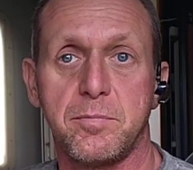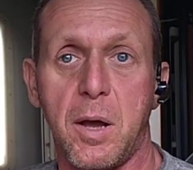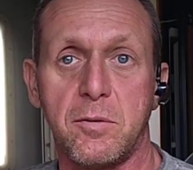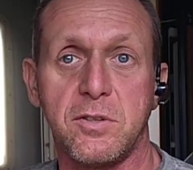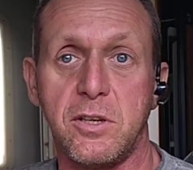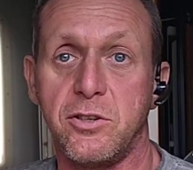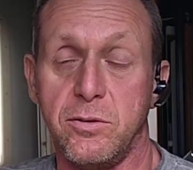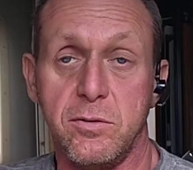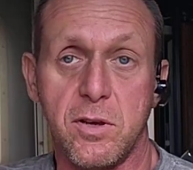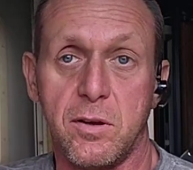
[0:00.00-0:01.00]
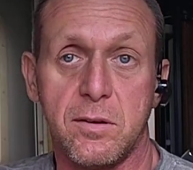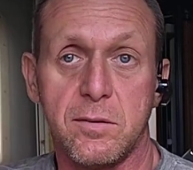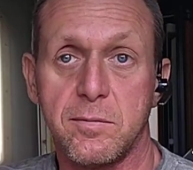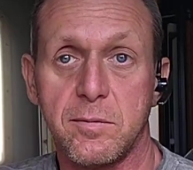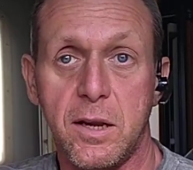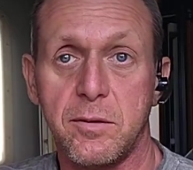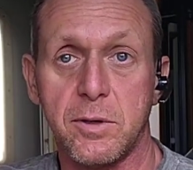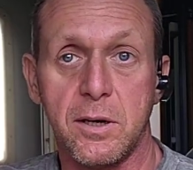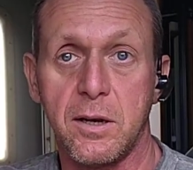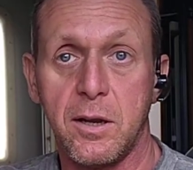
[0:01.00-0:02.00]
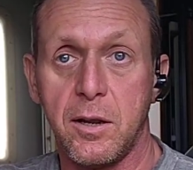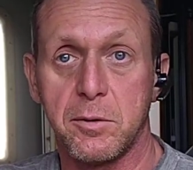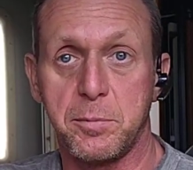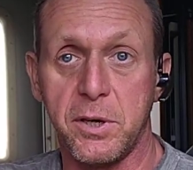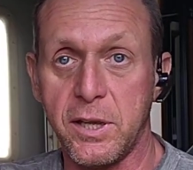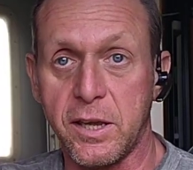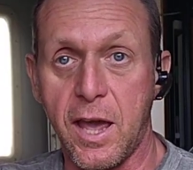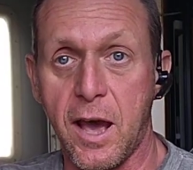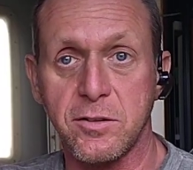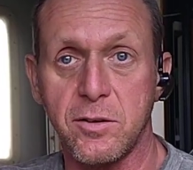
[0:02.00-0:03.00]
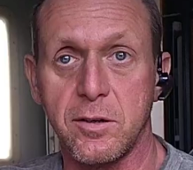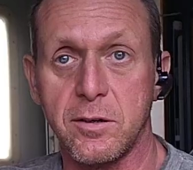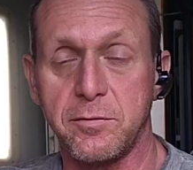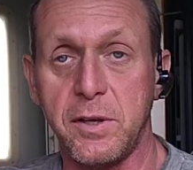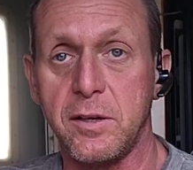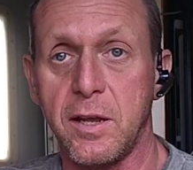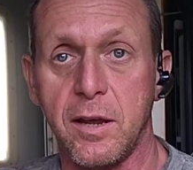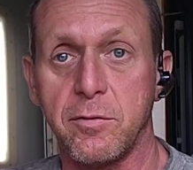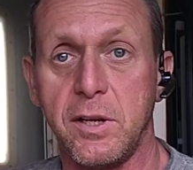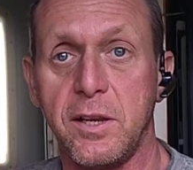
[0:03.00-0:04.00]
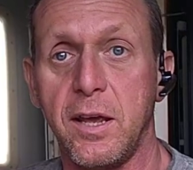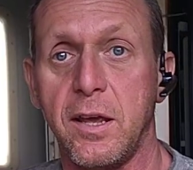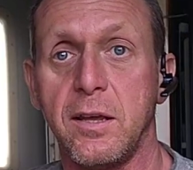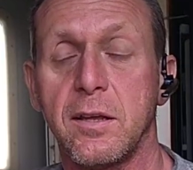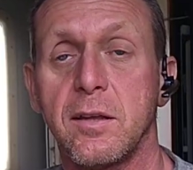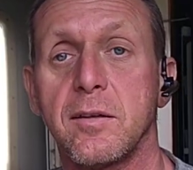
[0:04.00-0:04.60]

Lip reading: bouncy shoes on, right? We're putting a cast on our feet every day.